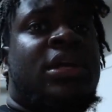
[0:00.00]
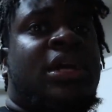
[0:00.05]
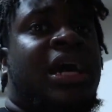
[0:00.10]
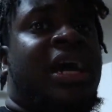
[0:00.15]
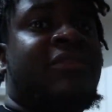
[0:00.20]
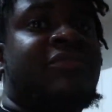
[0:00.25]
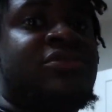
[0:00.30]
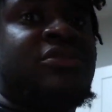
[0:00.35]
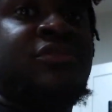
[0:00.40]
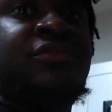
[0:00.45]

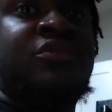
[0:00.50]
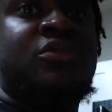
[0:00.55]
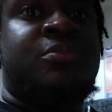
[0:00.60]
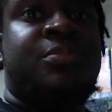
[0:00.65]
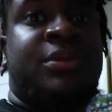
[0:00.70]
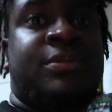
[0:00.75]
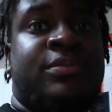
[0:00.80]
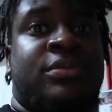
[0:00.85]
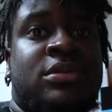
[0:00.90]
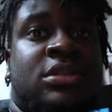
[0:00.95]
after a few
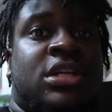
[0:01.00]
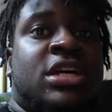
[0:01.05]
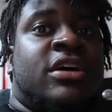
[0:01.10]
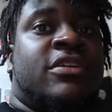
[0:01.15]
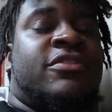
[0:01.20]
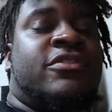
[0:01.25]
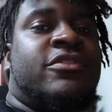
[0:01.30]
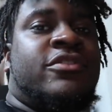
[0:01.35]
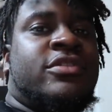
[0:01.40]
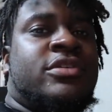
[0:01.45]
people
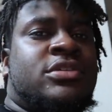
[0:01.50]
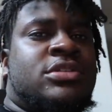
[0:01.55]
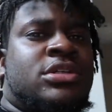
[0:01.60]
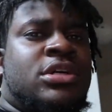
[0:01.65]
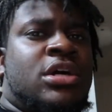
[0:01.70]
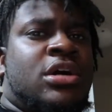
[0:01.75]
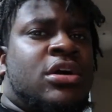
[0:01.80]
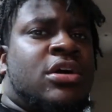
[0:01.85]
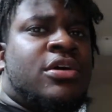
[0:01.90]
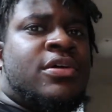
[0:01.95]
left.
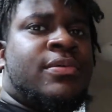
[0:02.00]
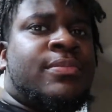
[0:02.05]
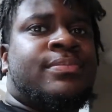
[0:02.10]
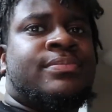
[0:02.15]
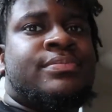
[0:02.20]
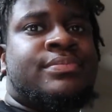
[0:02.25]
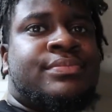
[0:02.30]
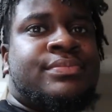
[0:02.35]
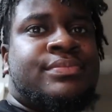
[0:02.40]
Um,